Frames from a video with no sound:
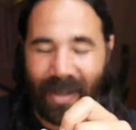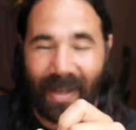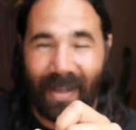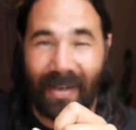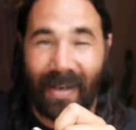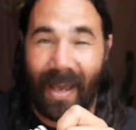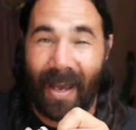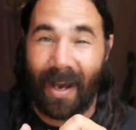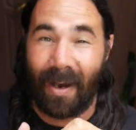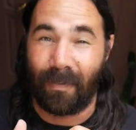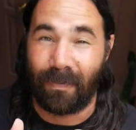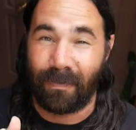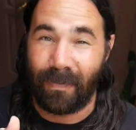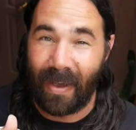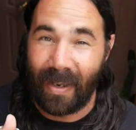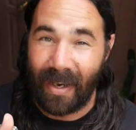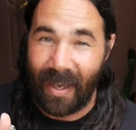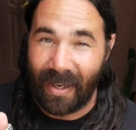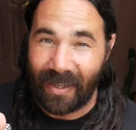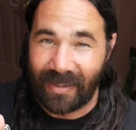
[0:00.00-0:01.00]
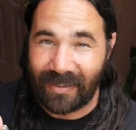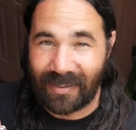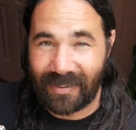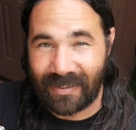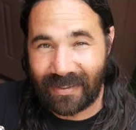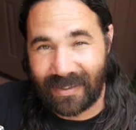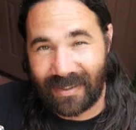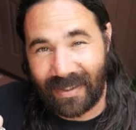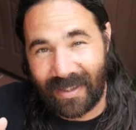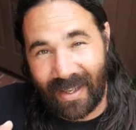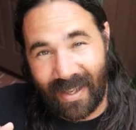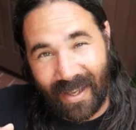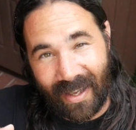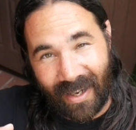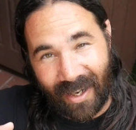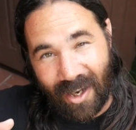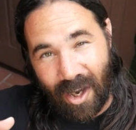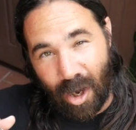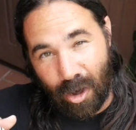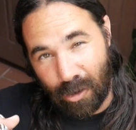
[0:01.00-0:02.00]
Now FedEx
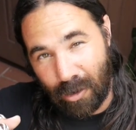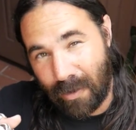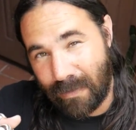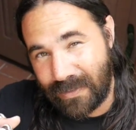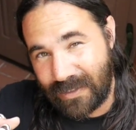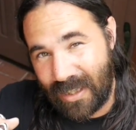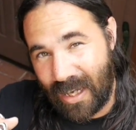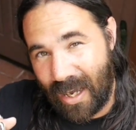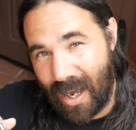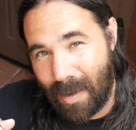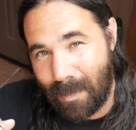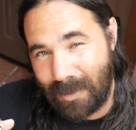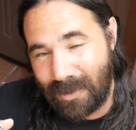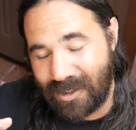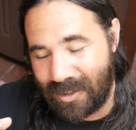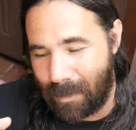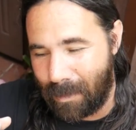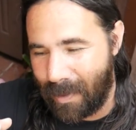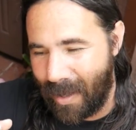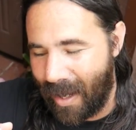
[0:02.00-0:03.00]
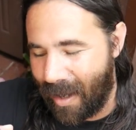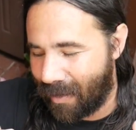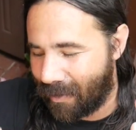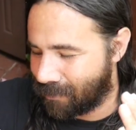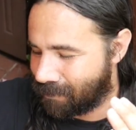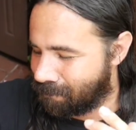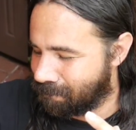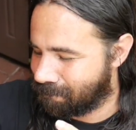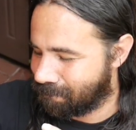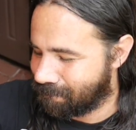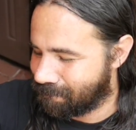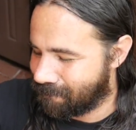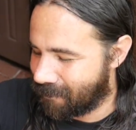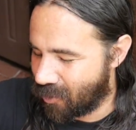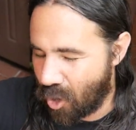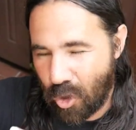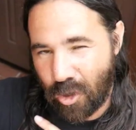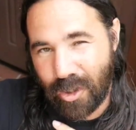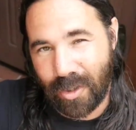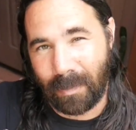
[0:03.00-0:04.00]
cutoff time is in about
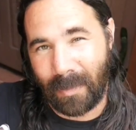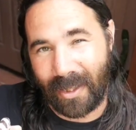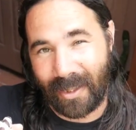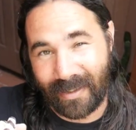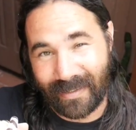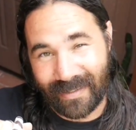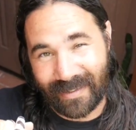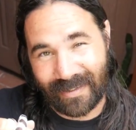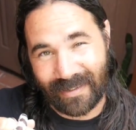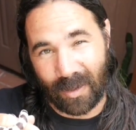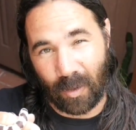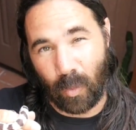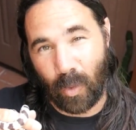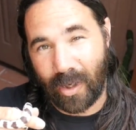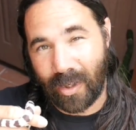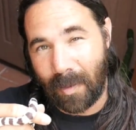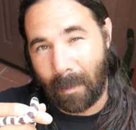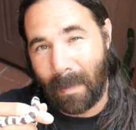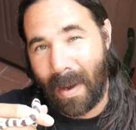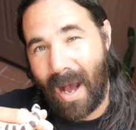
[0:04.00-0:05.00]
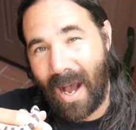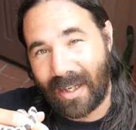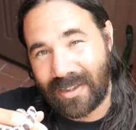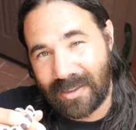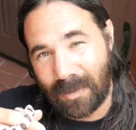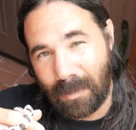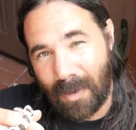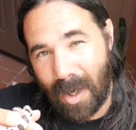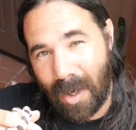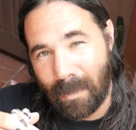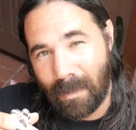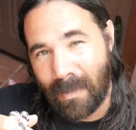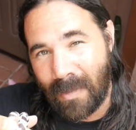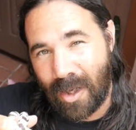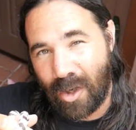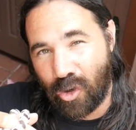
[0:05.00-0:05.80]
30 minutes, so we're gonna box him up,